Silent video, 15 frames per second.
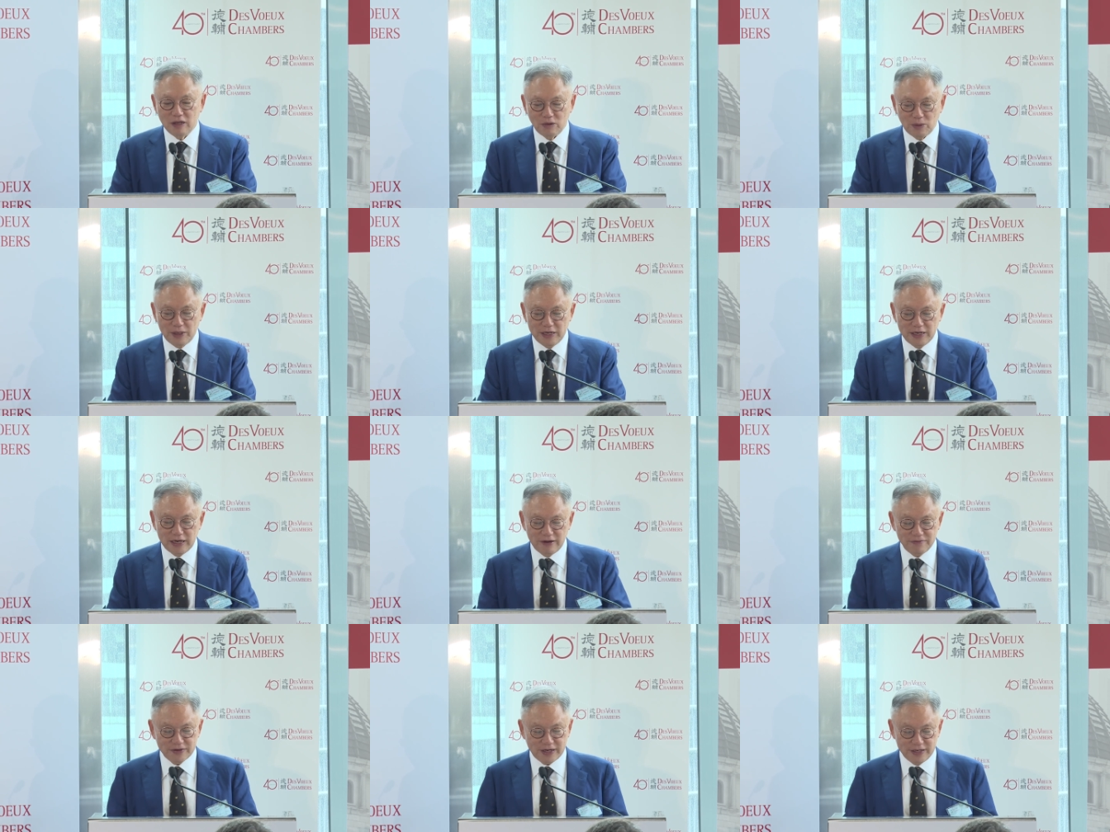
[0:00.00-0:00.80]
when an
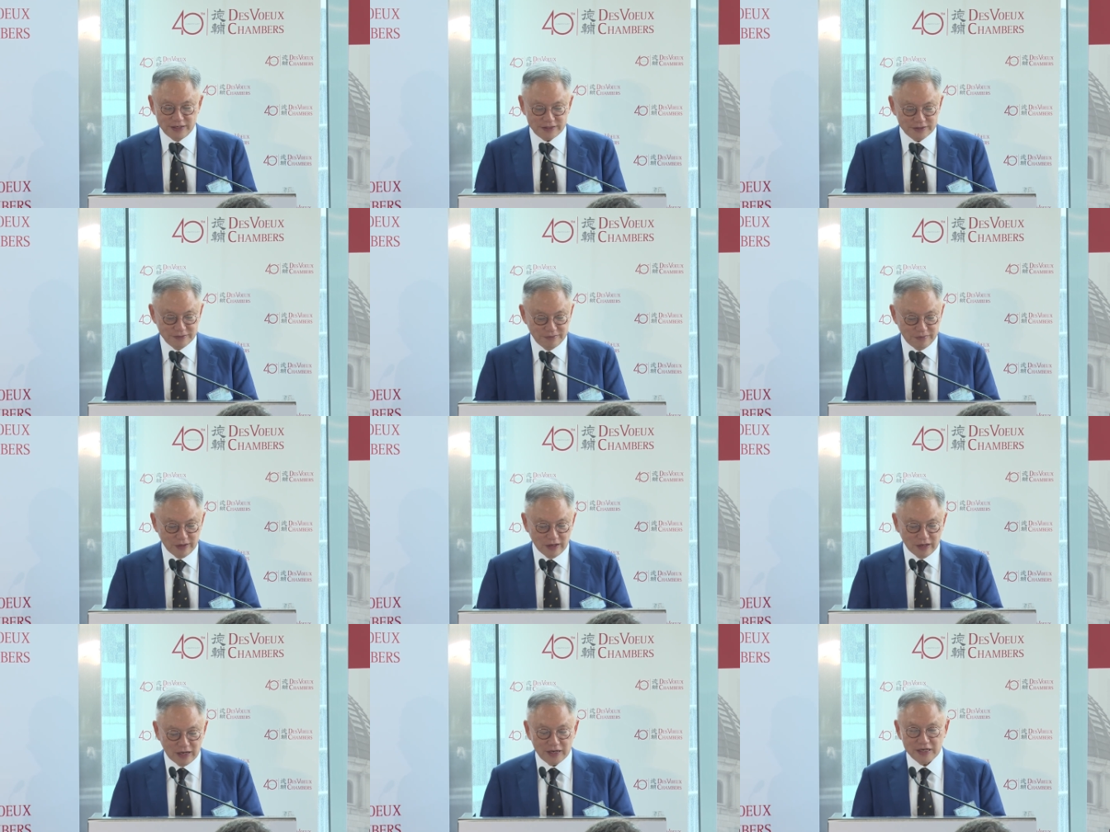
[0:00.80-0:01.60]
advocate
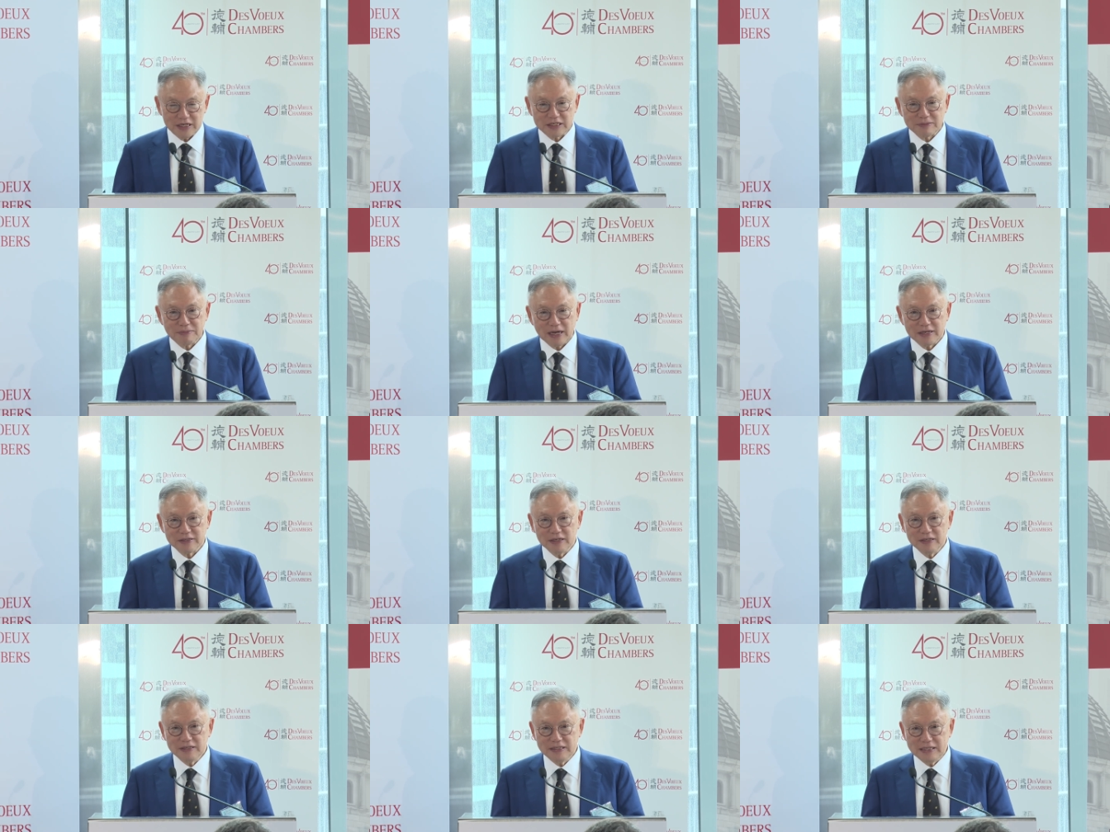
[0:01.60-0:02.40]
can expect
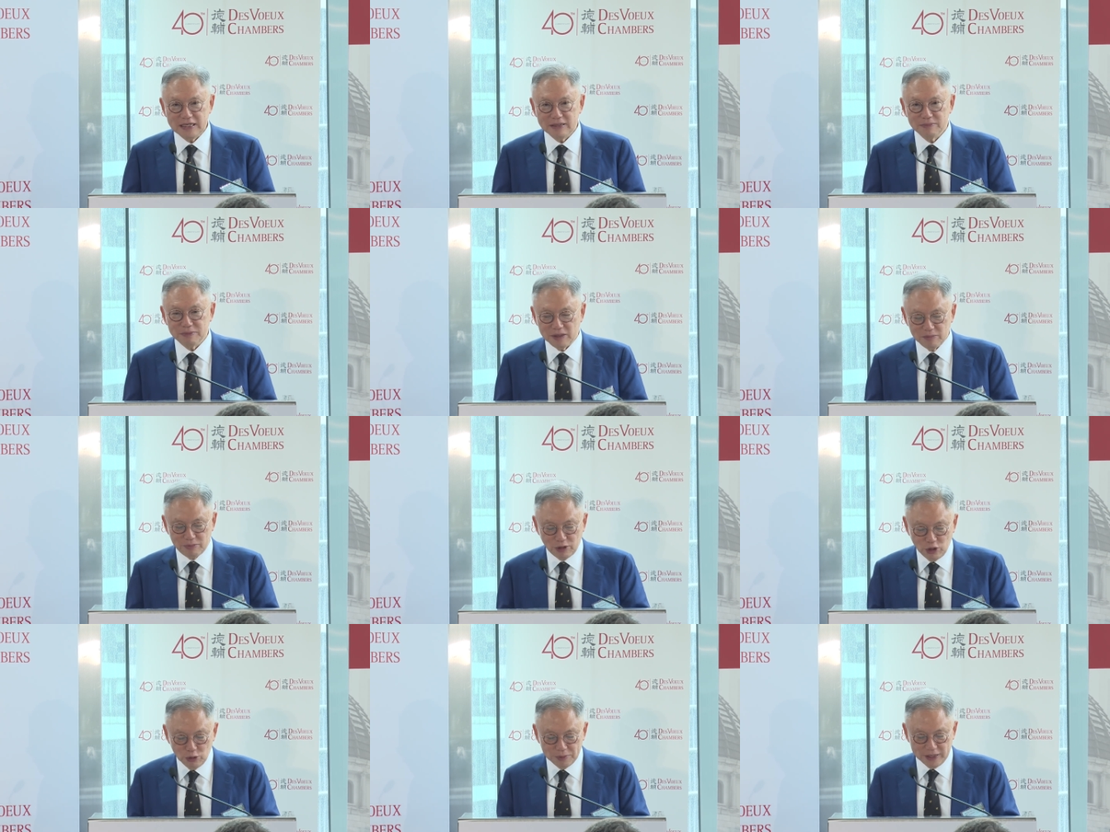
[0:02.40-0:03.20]
deep
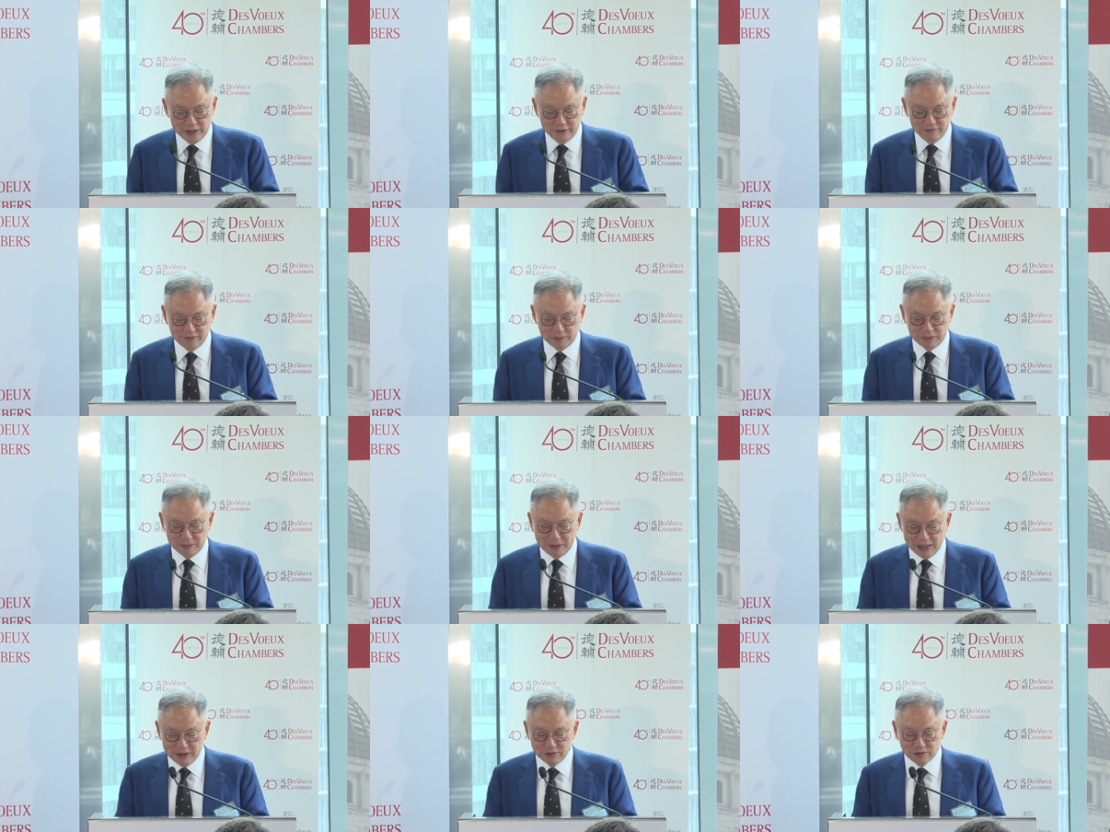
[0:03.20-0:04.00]
probing from the
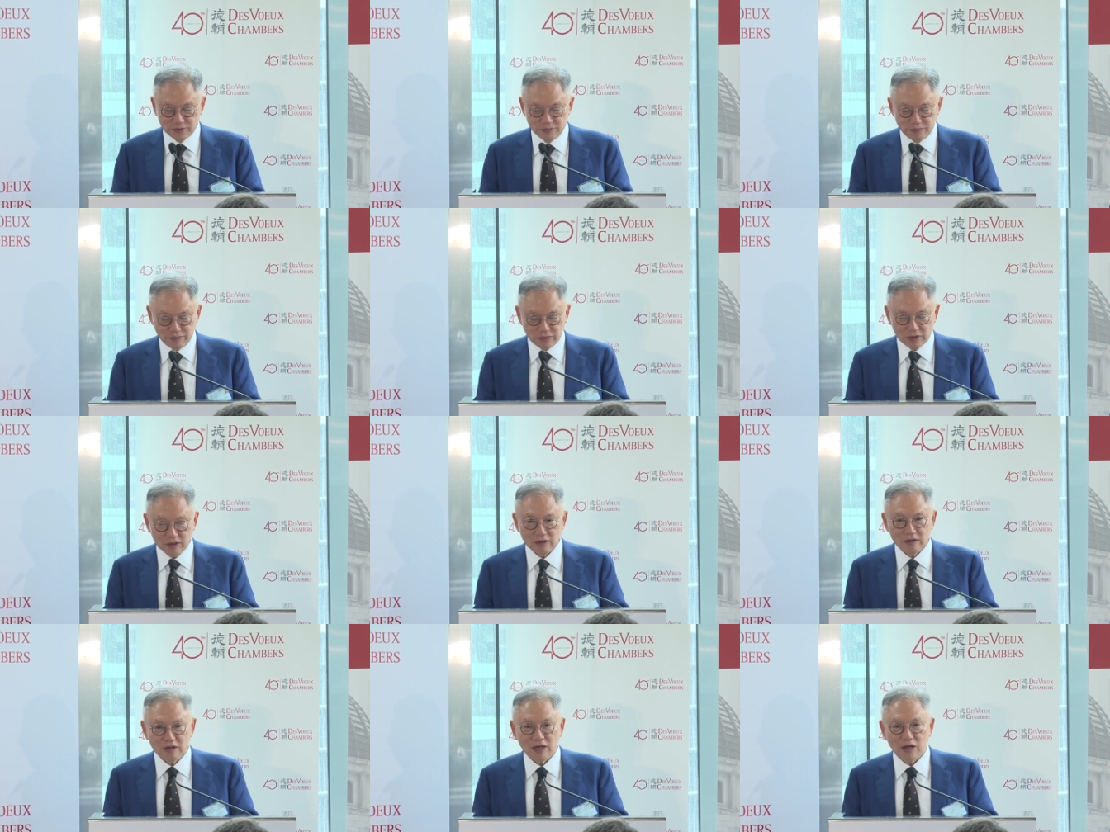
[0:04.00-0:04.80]
bench
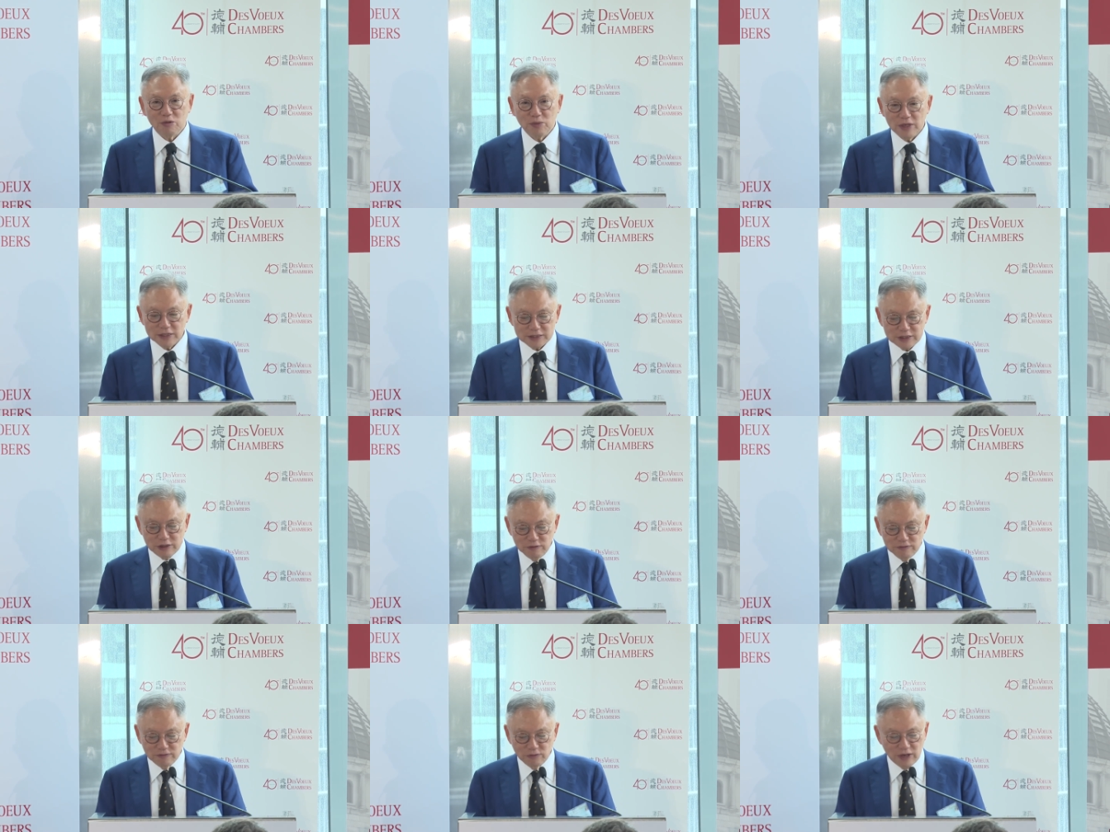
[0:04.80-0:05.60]
and where
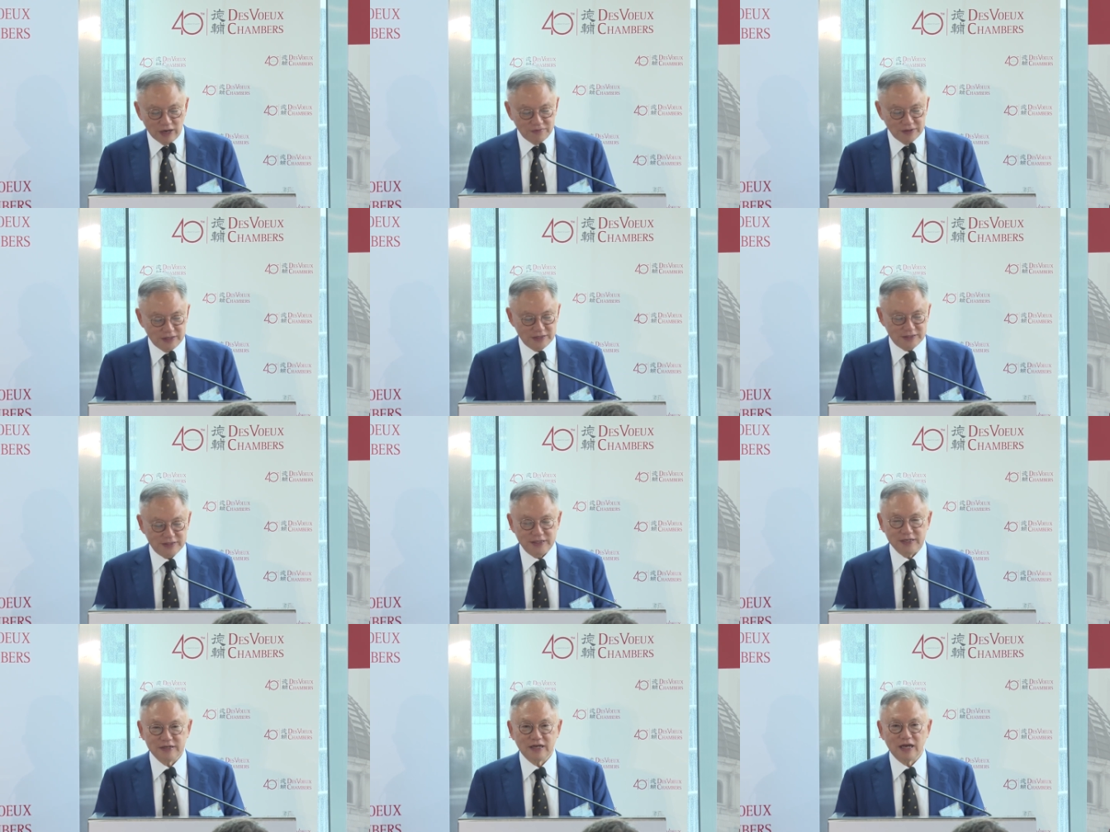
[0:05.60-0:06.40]
skillful
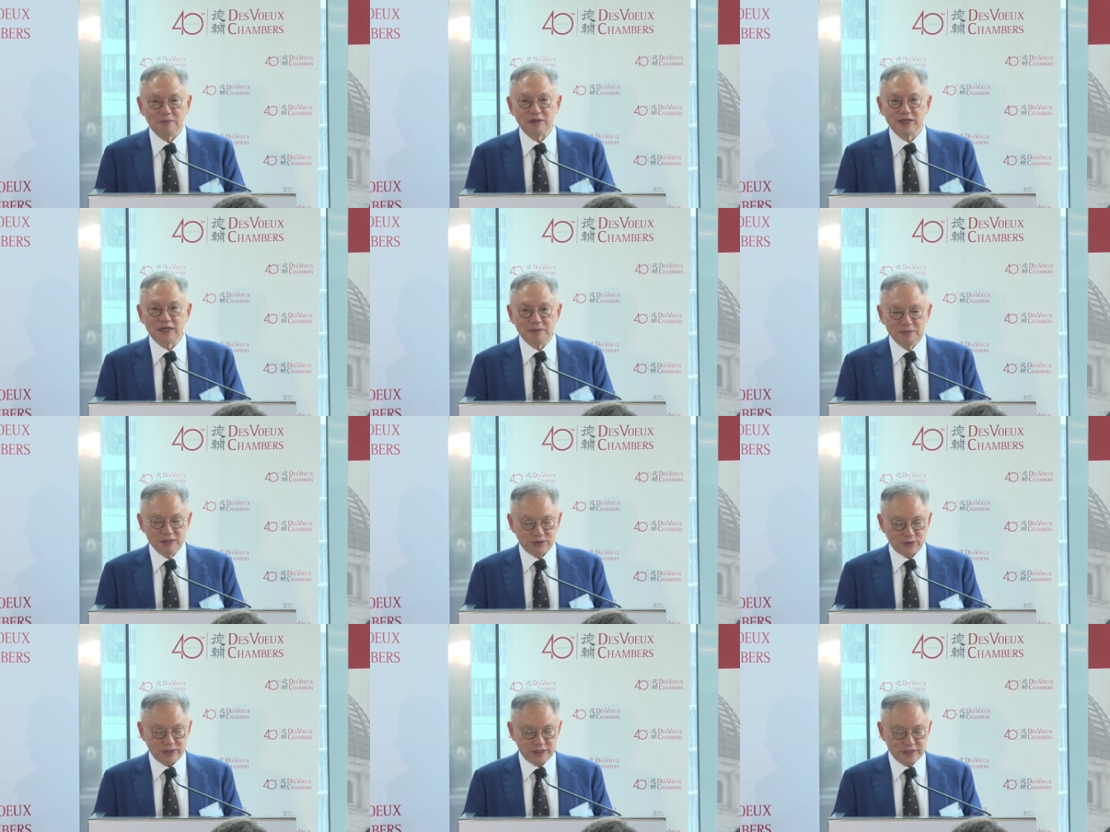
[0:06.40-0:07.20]
advocacy can be
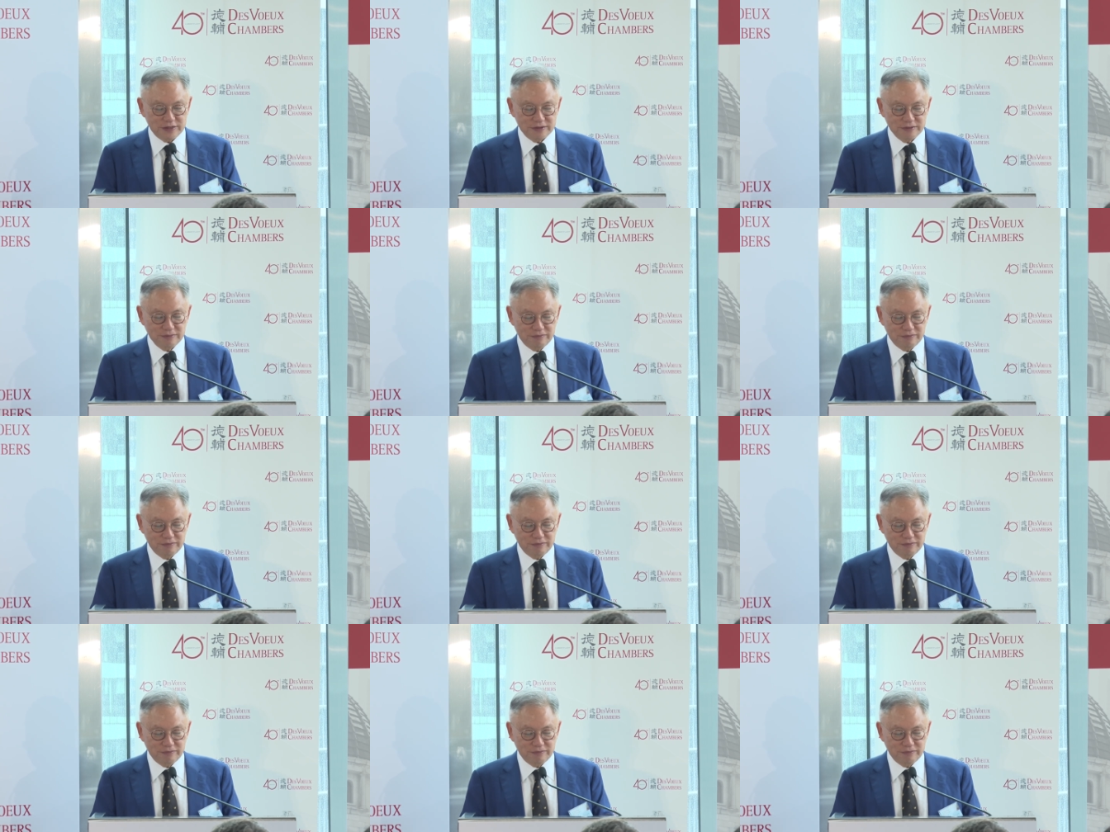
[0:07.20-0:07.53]
demonstrated.